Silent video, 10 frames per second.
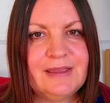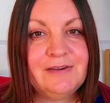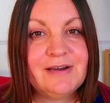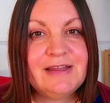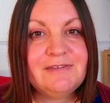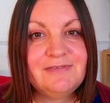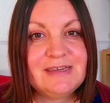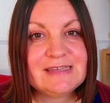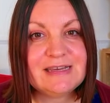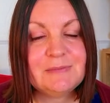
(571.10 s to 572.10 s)
I cried a
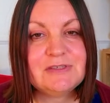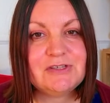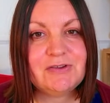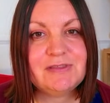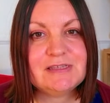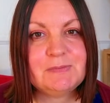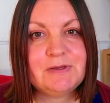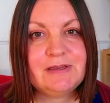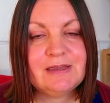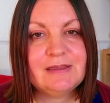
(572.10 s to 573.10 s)
few times during this
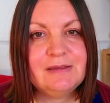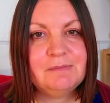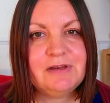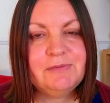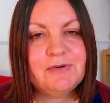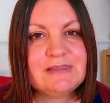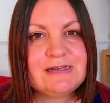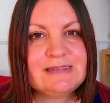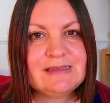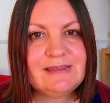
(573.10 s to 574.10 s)
book, but it
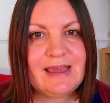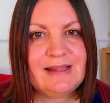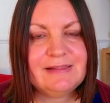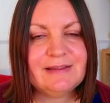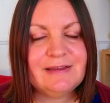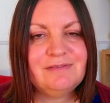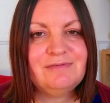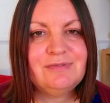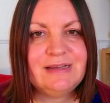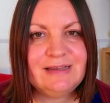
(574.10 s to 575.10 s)
wasn't until the end that I
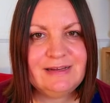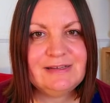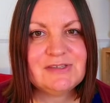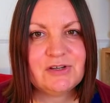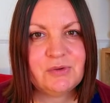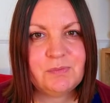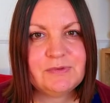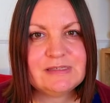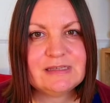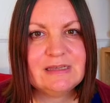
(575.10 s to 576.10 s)
really
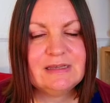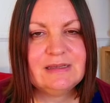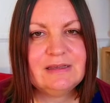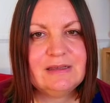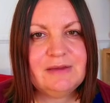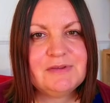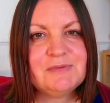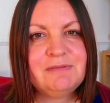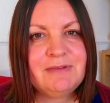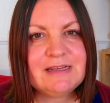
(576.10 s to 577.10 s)
sobbed. It
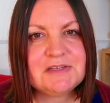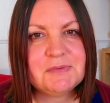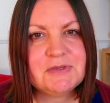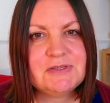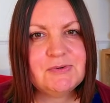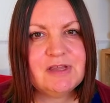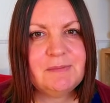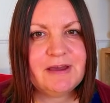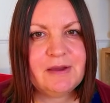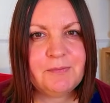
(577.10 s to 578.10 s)
was when Rachel was talking
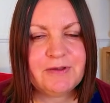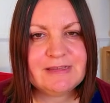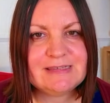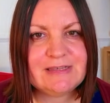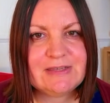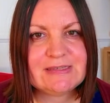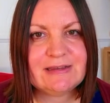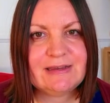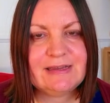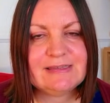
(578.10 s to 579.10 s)
about her brother's
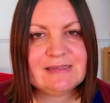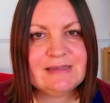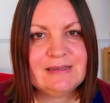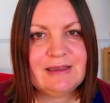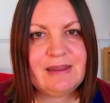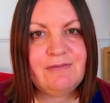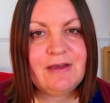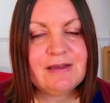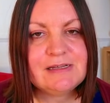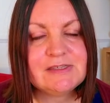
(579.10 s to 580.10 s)
suicide, and I've
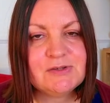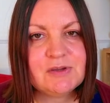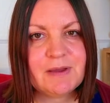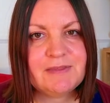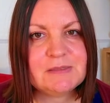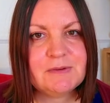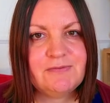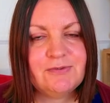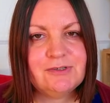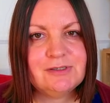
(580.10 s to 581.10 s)
heard her talk about this
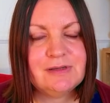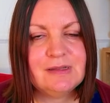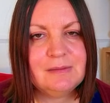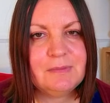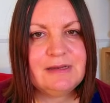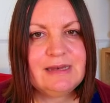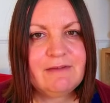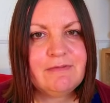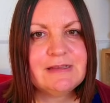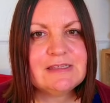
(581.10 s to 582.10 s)
before, but
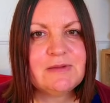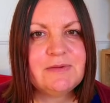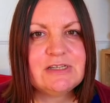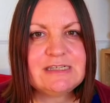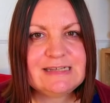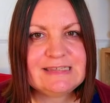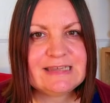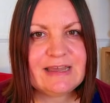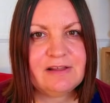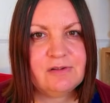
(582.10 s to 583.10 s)
never in so much
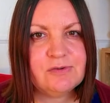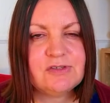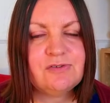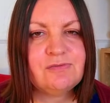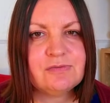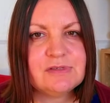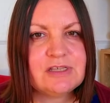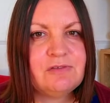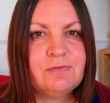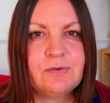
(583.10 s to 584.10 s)
detail or
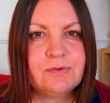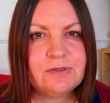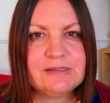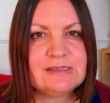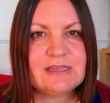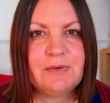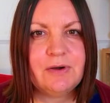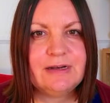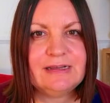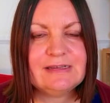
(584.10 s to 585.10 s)
so raw and so
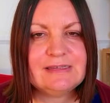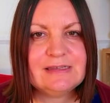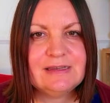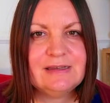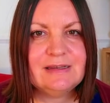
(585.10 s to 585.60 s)
honest.